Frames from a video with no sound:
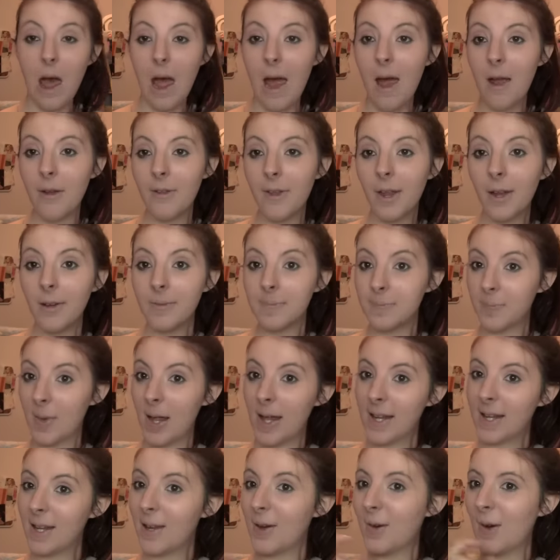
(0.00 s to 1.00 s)
I was like,
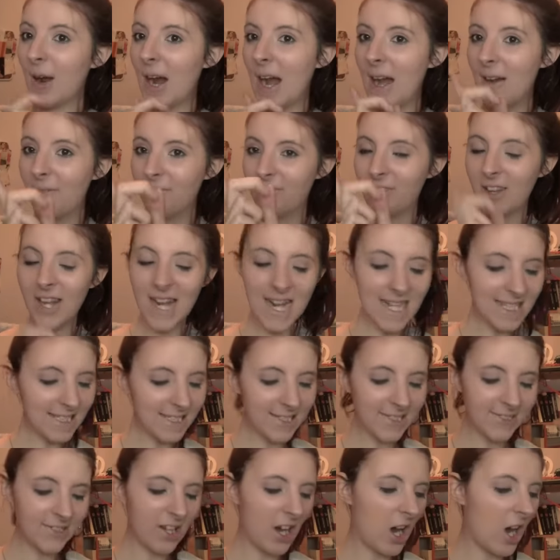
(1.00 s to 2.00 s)
I can wear it to
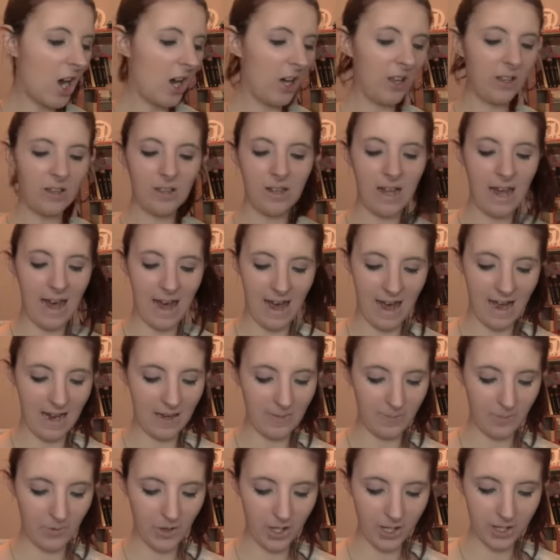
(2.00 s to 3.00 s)
install.
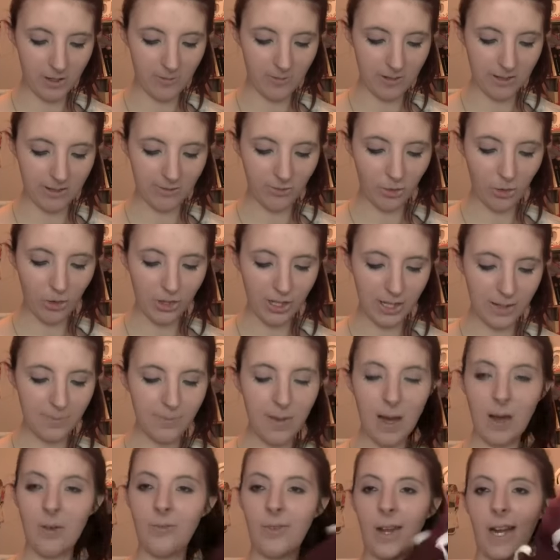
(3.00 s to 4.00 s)
This was
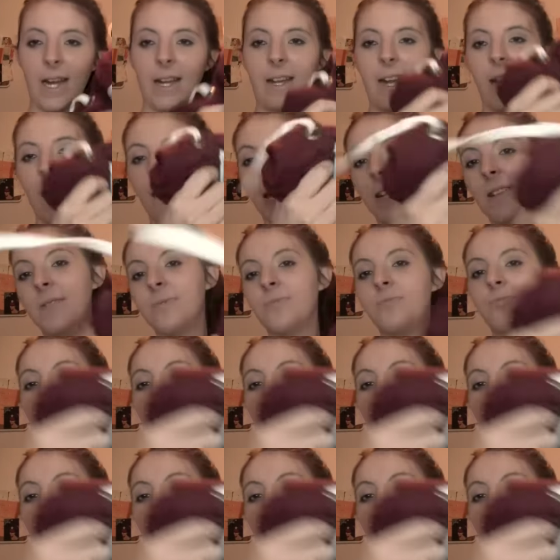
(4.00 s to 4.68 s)
£14.99.